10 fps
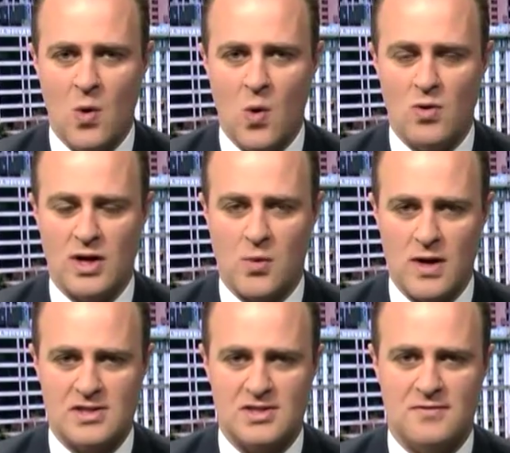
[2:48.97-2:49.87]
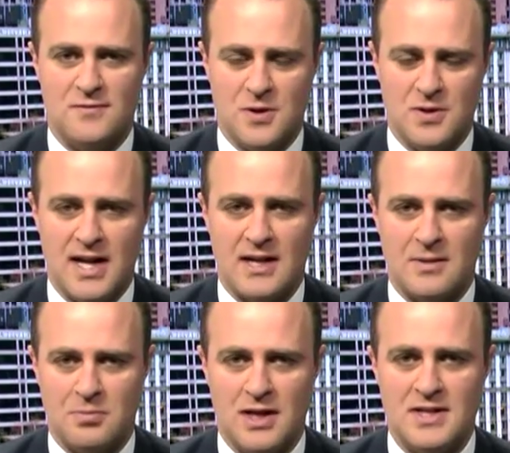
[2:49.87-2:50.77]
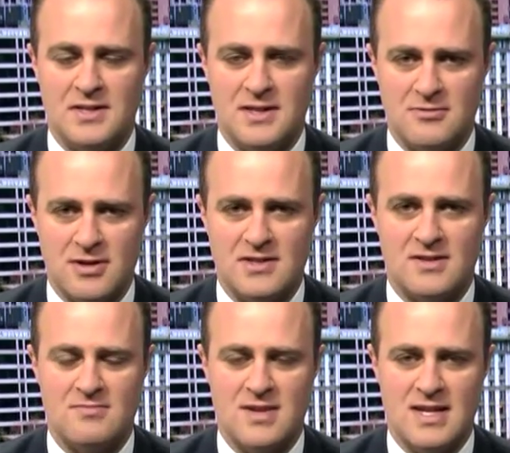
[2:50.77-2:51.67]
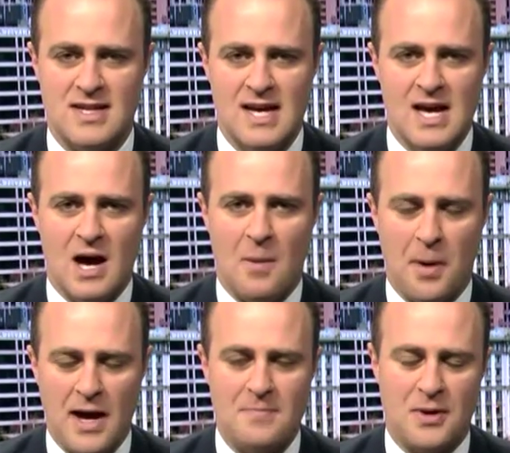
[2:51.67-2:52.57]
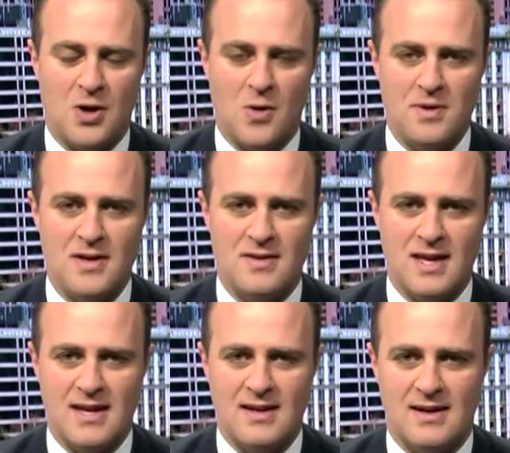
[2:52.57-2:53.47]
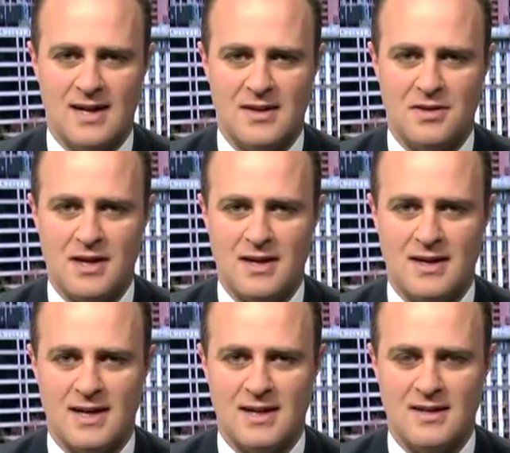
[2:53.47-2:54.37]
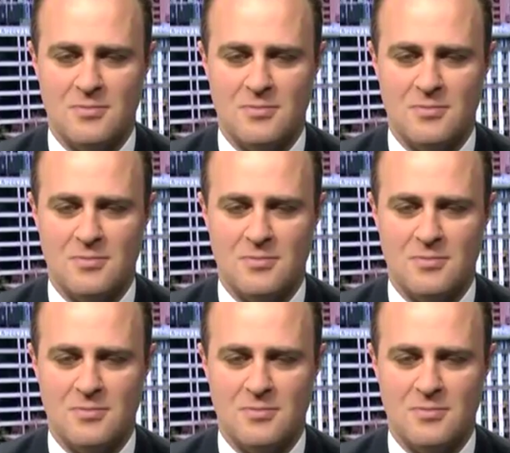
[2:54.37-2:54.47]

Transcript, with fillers: or requested, filled out, completed and resubmitted a paper copy, then I think uh,